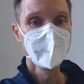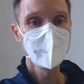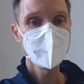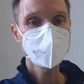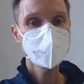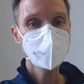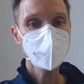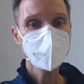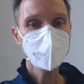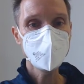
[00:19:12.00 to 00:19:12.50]
The
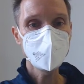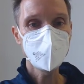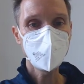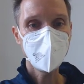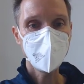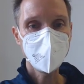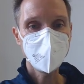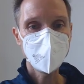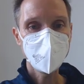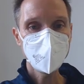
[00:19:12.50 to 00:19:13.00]
second
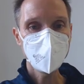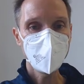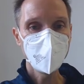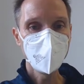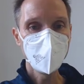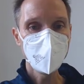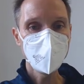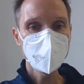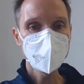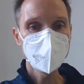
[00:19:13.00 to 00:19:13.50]
binding
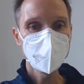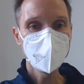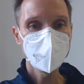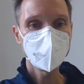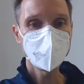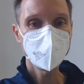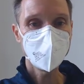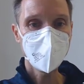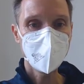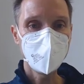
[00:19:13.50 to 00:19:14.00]
with the
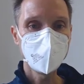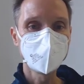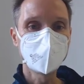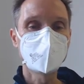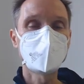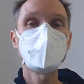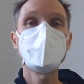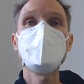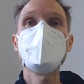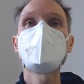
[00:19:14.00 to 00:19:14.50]
round
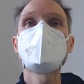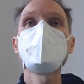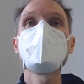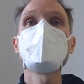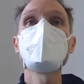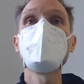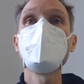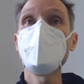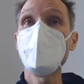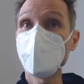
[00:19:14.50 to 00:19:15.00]
braces,
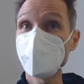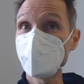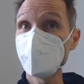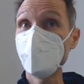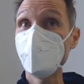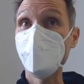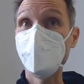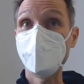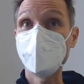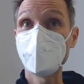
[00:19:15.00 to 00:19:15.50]
we also
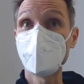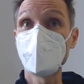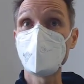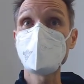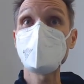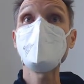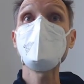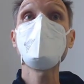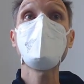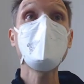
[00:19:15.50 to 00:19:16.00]
had it. It was
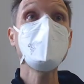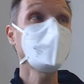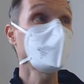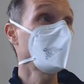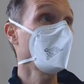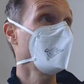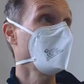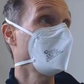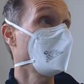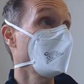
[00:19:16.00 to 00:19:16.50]
an event
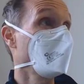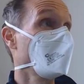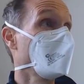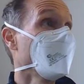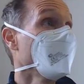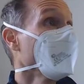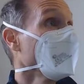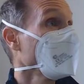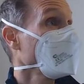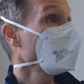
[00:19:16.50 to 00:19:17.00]
binding.
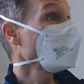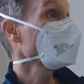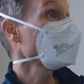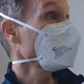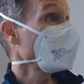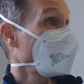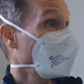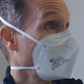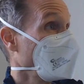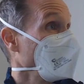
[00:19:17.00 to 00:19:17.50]
It was a
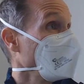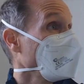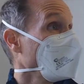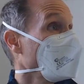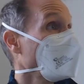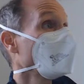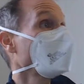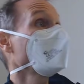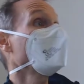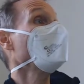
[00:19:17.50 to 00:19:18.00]
binding
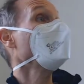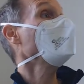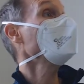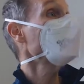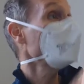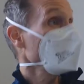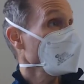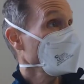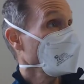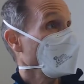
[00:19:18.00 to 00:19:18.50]
of an
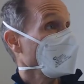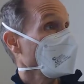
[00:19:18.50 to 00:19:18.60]
HTML